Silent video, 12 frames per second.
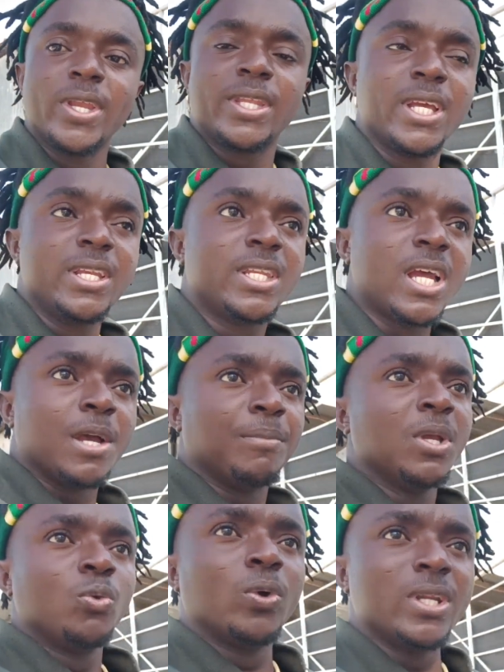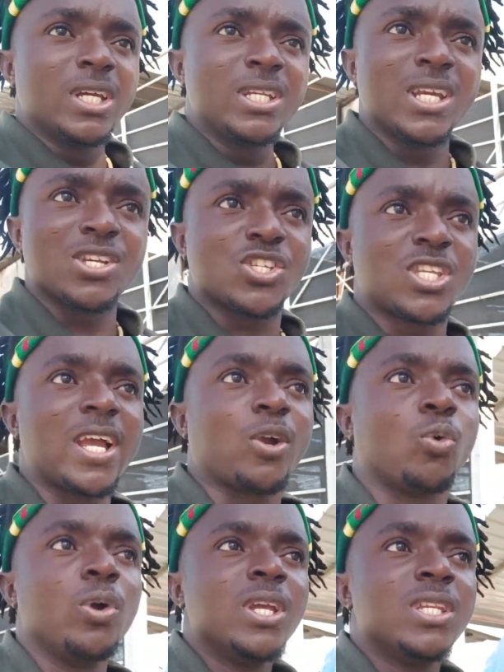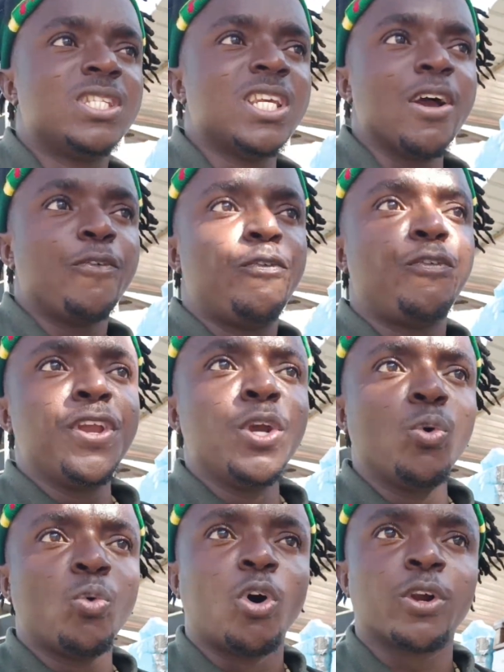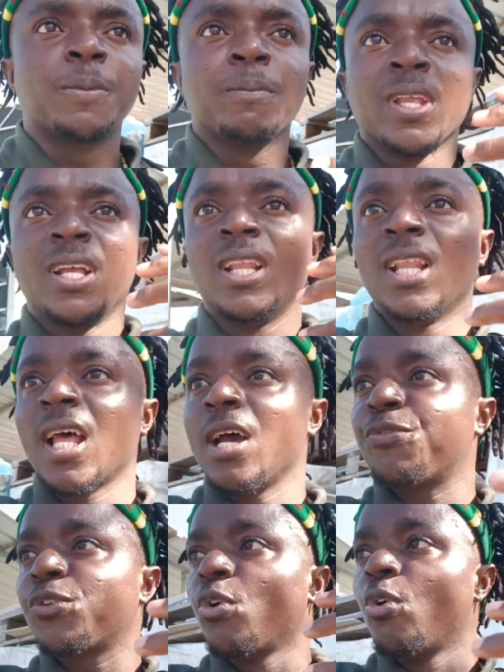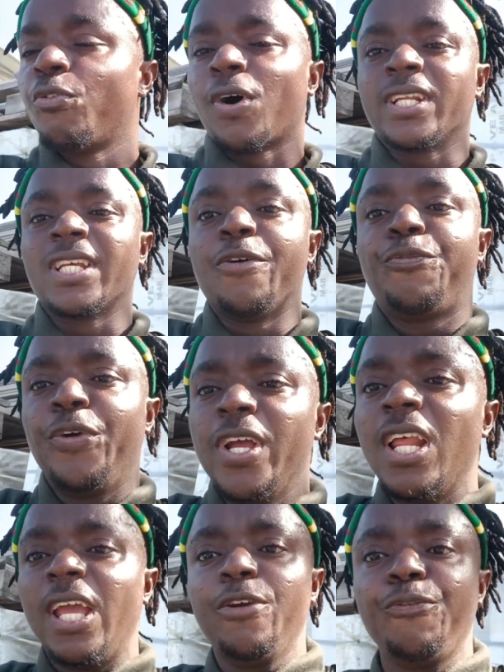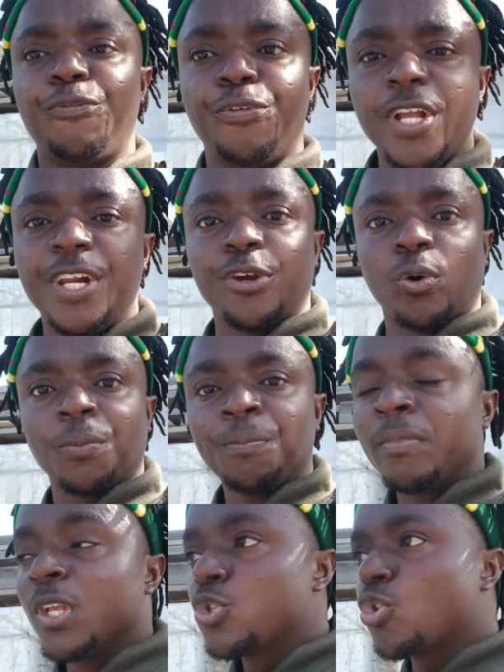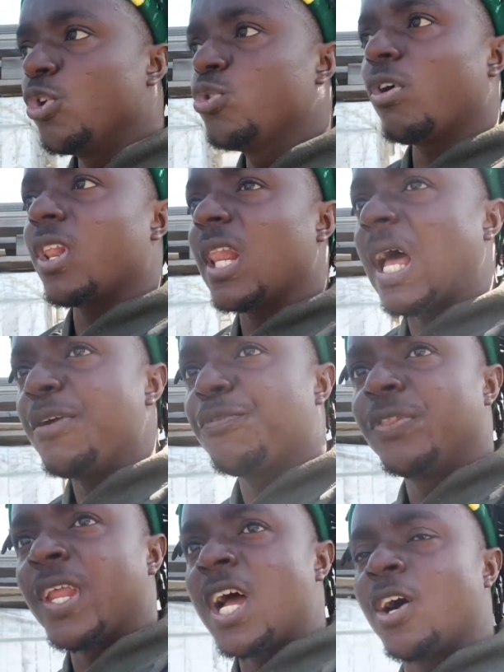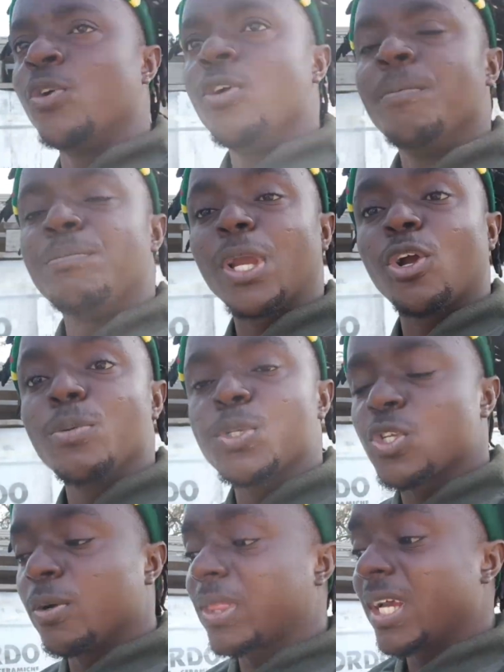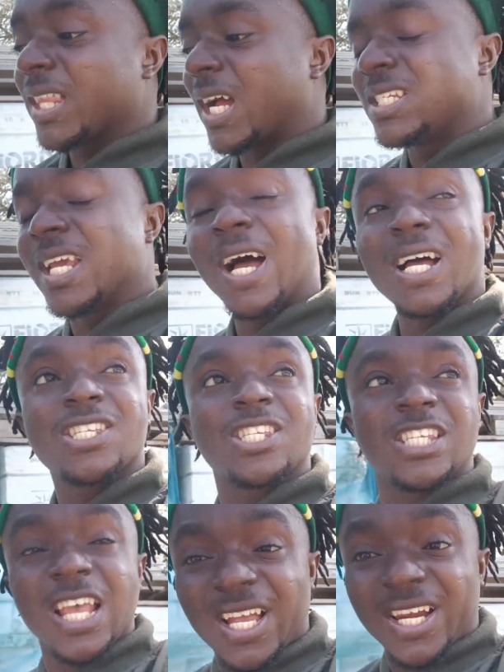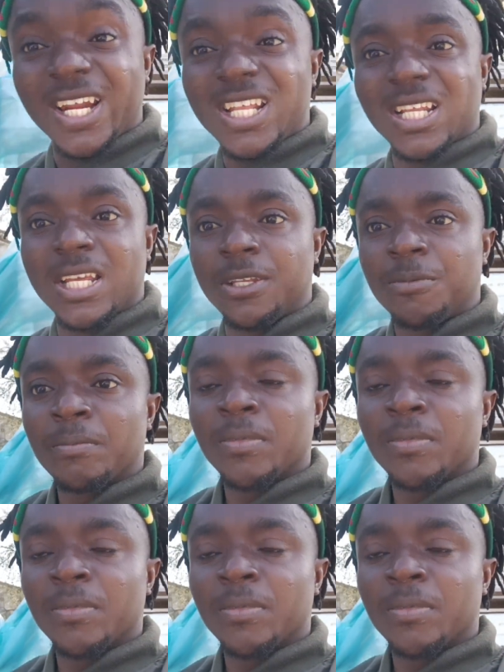within them, within their circle, they feel what? Left over. They feel inferior. So your life now becomes something that they are secretly